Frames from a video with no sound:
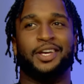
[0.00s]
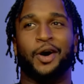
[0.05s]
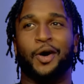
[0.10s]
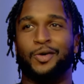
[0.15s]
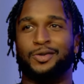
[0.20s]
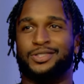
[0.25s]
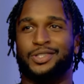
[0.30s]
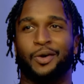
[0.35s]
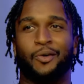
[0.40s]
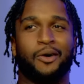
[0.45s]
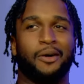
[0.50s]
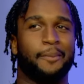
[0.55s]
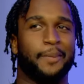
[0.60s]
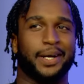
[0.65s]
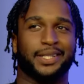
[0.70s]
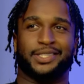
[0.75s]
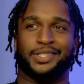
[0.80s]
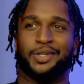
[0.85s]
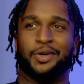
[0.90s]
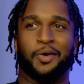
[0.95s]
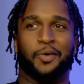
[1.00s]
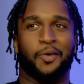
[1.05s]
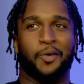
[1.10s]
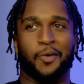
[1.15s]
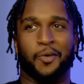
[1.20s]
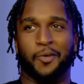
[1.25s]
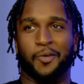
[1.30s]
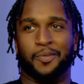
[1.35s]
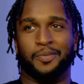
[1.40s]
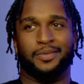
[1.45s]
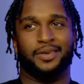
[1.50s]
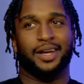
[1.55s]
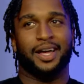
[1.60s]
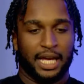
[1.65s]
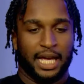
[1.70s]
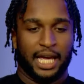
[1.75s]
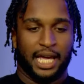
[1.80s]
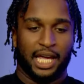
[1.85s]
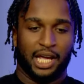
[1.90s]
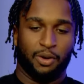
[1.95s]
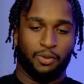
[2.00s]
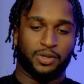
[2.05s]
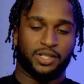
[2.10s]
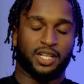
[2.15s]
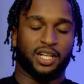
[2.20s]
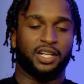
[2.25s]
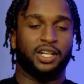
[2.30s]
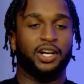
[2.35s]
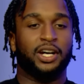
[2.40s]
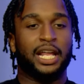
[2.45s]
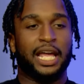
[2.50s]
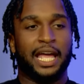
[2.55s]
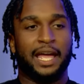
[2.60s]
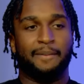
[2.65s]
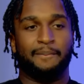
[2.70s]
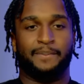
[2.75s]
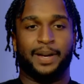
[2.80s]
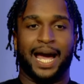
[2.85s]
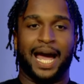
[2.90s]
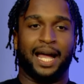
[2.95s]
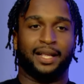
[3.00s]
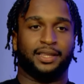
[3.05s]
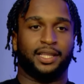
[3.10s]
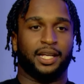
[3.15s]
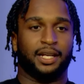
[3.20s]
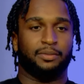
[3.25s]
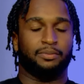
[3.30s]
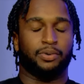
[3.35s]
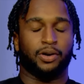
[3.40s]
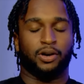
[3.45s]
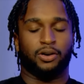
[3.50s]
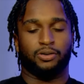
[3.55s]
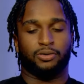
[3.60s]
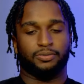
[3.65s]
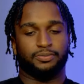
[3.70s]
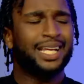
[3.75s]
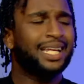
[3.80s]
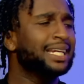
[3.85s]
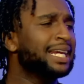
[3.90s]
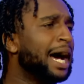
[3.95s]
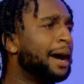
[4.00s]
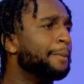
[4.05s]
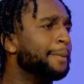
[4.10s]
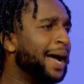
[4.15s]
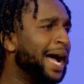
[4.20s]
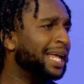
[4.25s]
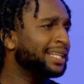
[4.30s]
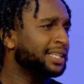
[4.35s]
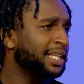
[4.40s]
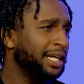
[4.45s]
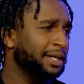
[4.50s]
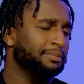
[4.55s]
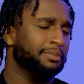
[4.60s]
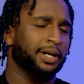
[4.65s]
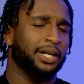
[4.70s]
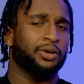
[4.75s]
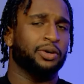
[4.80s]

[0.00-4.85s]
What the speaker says: COs know I'm about to go home. It was a good and bad thing, bro. Not a bad thing, but it